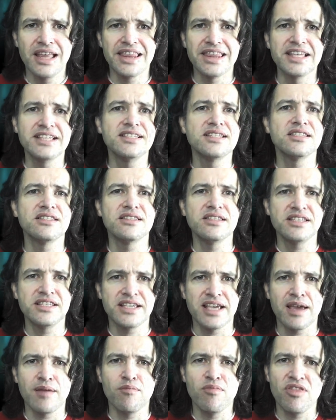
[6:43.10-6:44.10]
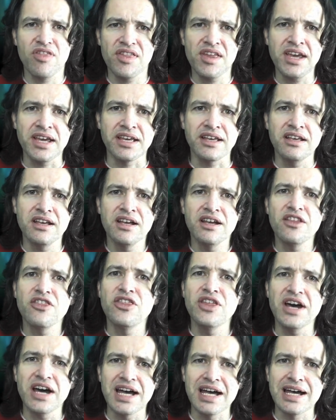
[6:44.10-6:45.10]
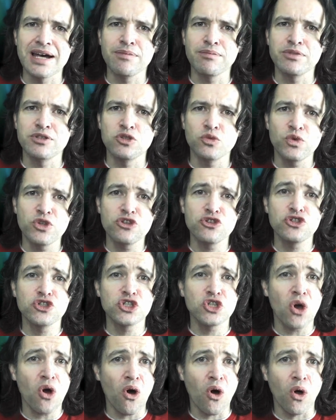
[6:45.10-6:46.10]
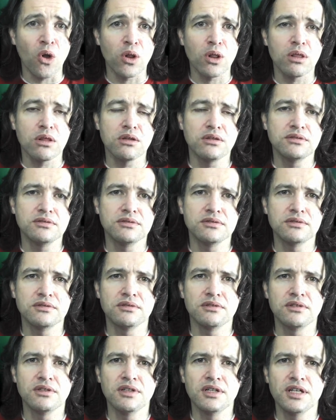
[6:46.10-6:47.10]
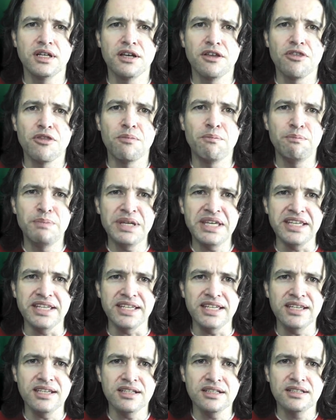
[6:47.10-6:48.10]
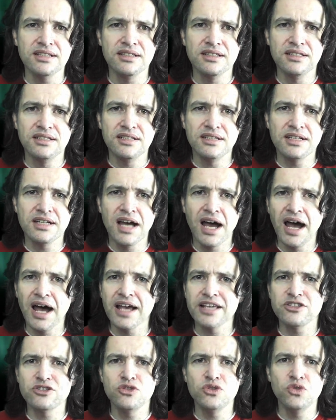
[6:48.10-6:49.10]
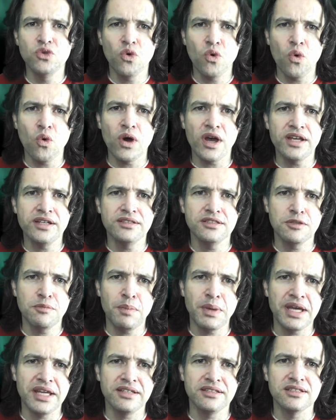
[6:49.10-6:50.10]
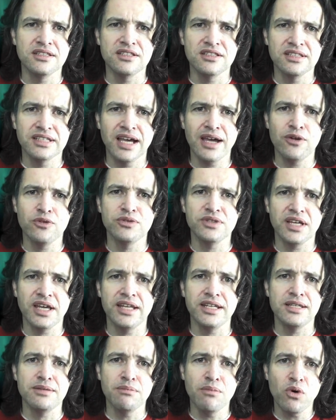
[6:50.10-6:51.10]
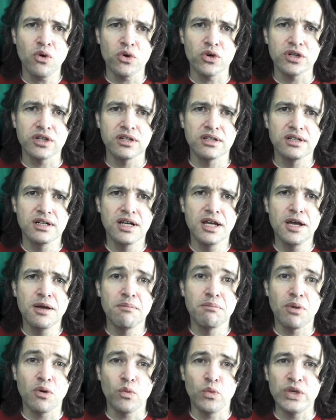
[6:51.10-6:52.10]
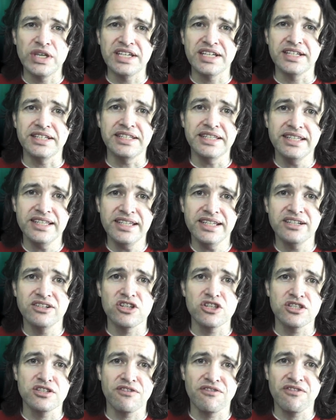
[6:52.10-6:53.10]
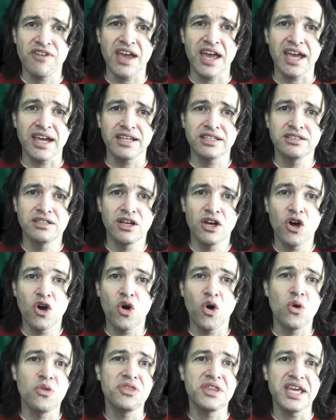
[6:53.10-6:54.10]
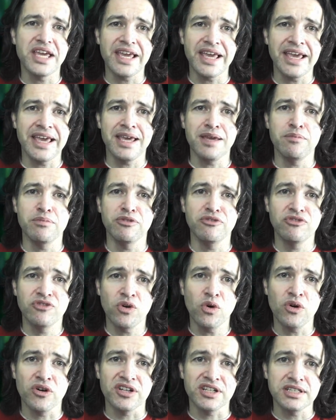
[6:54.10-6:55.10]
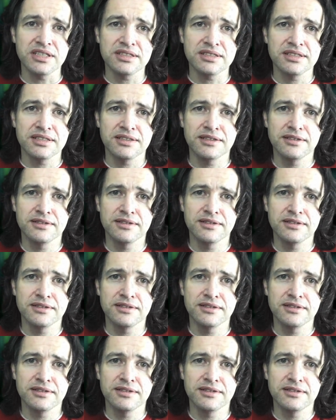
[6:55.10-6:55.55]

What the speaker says: This is the same thing that happens with sol. The B has no independent sound anymore, but we can hear its effect on the A before it.